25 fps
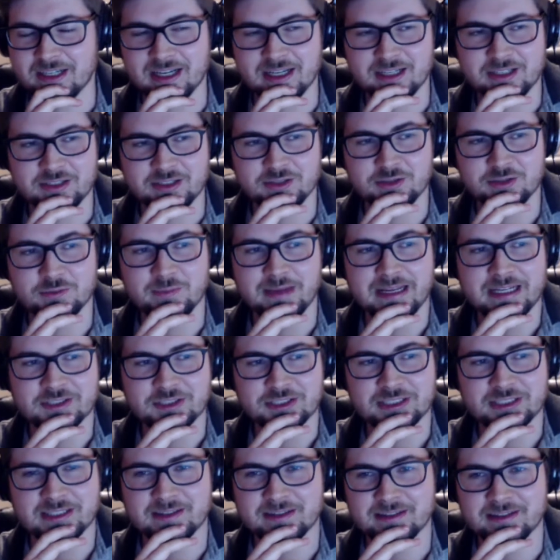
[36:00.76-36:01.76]
you
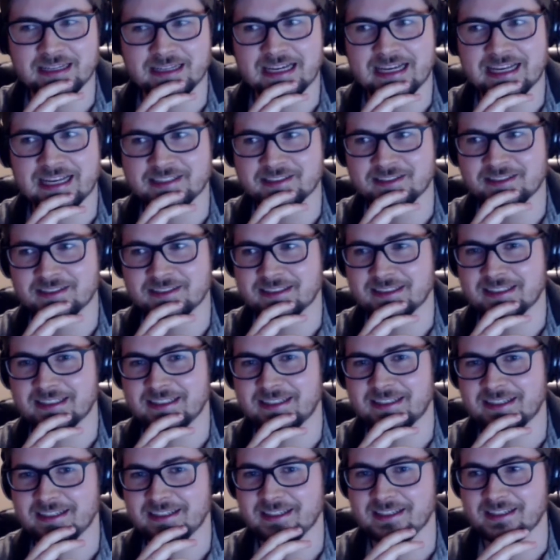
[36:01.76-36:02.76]
mentioned that
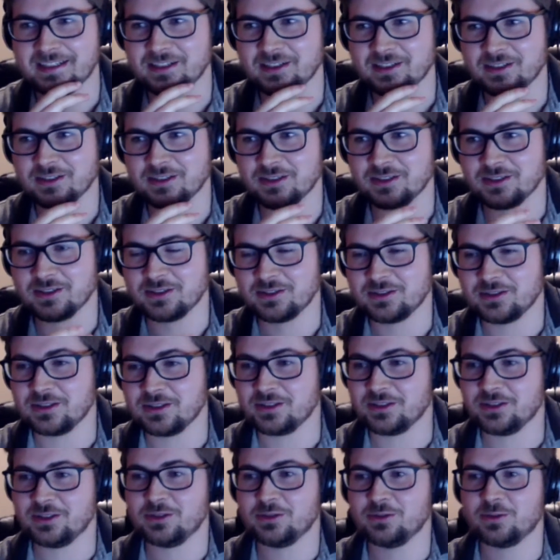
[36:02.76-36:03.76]

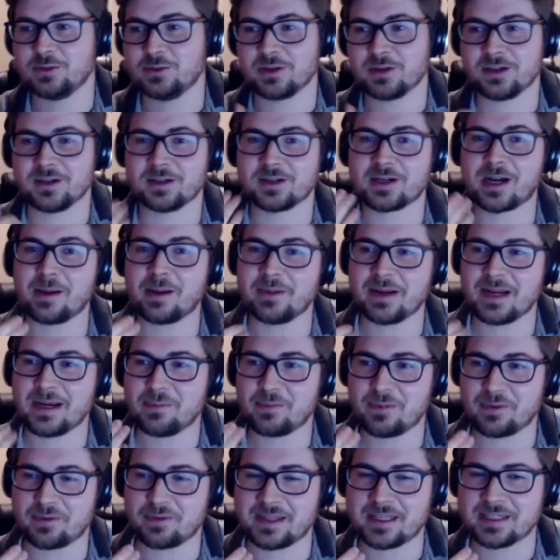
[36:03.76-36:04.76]
you are coming up
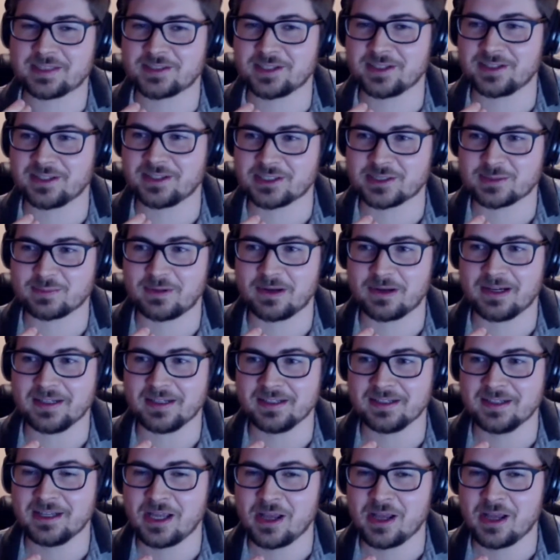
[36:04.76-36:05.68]
with things on the spot.